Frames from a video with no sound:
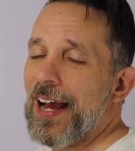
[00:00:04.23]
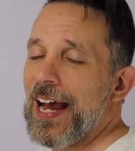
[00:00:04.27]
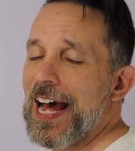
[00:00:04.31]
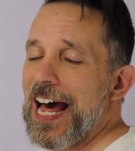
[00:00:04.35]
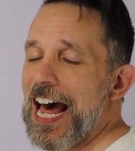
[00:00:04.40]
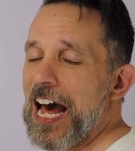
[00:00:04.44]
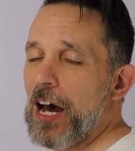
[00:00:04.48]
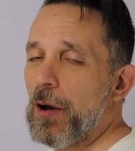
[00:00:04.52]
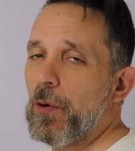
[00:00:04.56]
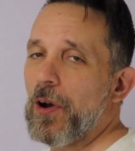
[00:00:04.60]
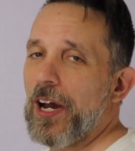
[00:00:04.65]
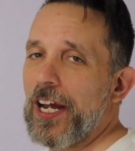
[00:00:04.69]

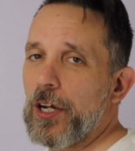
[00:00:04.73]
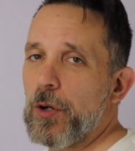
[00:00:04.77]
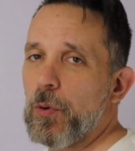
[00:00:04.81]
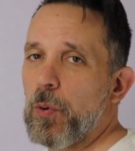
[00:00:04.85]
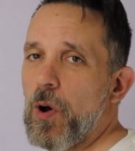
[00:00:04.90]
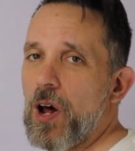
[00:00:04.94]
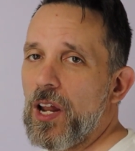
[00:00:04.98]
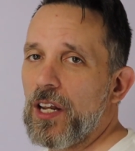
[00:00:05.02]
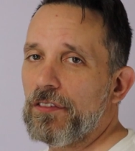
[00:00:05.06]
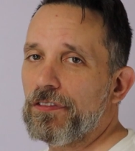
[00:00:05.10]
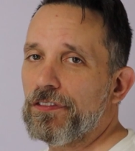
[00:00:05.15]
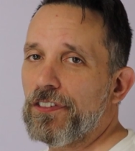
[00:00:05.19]
how I
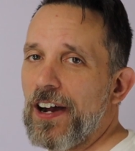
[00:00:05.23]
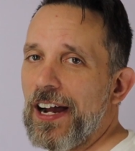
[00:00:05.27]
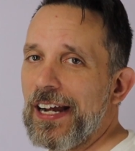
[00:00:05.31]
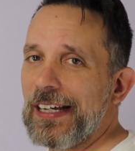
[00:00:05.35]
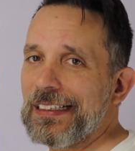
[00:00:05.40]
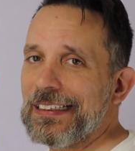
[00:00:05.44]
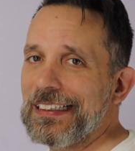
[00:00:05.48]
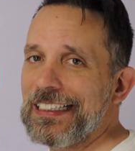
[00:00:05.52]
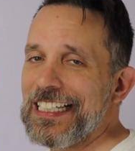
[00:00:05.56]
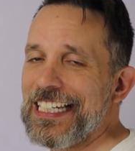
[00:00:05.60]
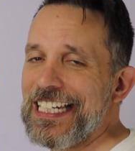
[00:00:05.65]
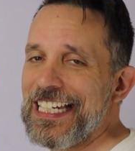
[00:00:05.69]
qualify
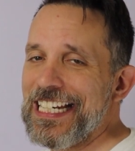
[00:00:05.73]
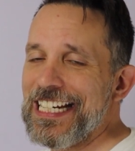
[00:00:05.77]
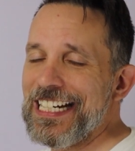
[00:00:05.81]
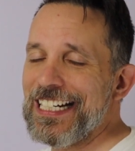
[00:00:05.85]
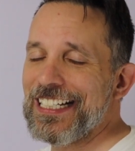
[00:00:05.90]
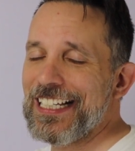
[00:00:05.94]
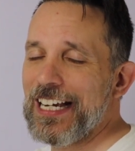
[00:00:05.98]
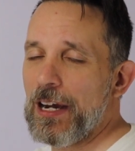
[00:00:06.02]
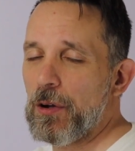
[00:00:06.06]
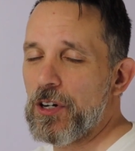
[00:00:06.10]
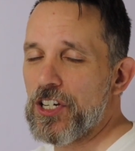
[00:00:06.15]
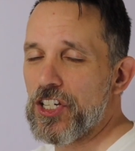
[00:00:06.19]

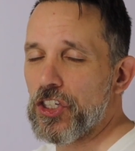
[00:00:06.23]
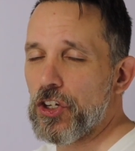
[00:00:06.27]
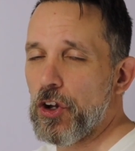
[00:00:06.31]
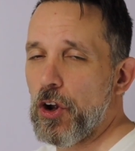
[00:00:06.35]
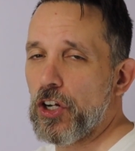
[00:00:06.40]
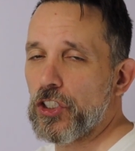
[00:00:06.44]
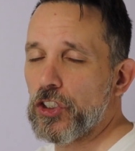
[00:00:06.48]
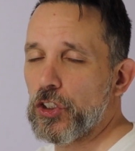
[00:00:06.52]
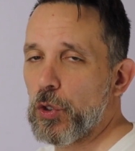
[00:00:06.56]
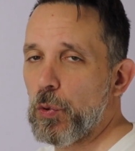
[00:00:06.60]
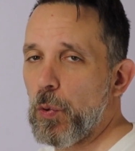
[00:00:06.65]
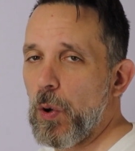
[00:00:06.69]
leads, how I was
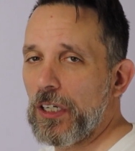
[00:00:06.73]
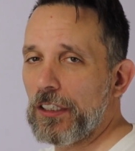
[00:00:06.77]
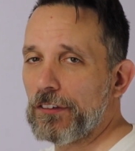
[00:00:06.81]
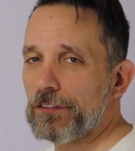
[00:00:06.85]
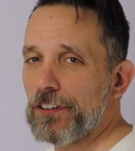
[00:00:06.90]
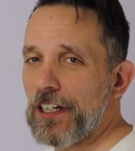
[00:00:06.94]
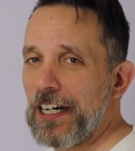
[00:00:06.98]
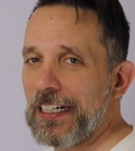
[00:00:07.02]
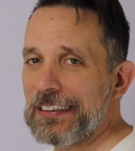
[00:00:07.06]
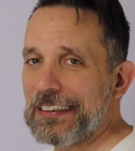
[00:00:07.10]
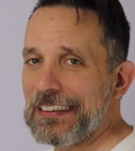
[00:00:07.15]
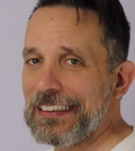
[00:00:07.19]
taught to
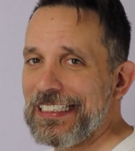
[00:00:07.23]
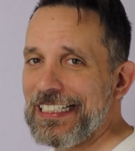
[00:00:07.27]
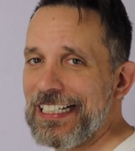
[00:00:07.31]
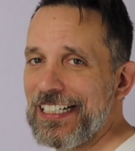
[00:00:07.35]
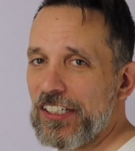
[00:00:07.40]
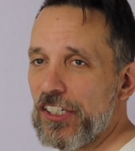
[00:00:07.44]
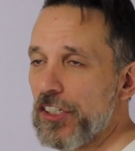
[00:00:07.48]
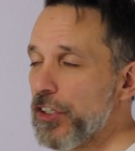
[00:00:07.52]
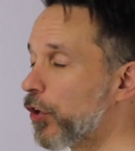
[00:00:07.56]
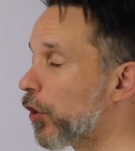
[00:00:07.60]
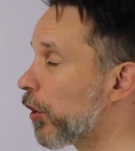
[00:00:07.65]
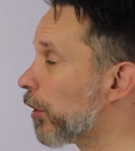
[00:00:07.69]
qualify
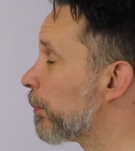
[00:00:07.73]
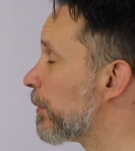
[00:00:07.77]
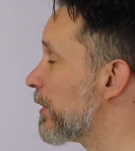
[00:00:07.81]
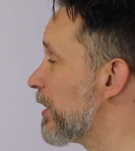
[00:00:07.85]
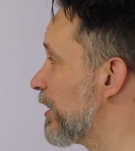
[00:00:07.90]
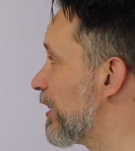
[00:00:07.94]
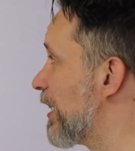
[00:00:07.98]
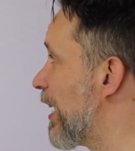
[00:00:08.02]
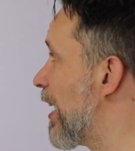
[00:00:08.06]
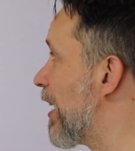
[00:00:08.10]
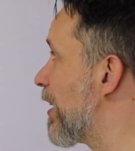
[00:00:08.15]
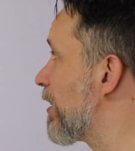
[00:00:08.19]
leads in
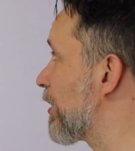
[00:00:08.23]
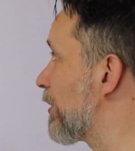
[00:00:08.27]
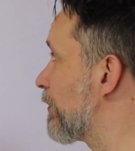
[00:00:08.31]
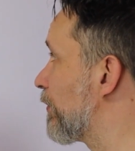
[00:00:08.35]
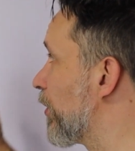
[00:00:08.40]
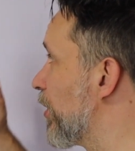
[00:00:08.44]
corporate sales.